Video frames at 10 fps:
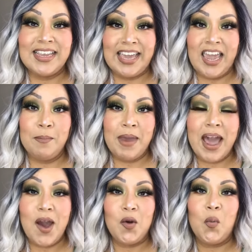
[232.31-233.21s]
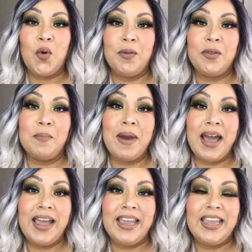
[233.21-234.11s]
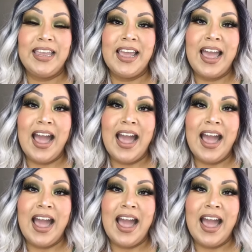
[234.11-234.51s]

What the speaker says: came out with my